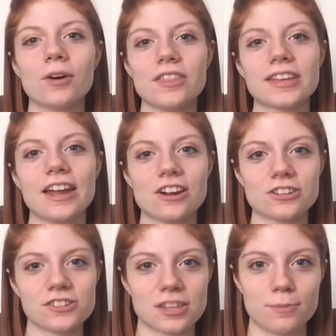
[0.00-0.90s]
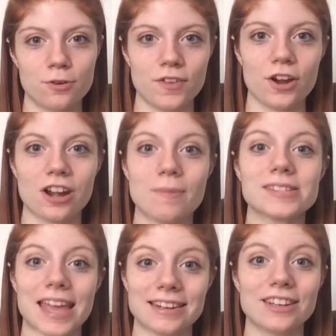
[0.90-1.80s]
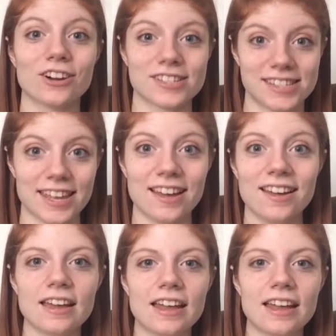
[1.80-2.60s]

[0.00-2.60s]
one of the characters in the movie, her name is Andy Garcia,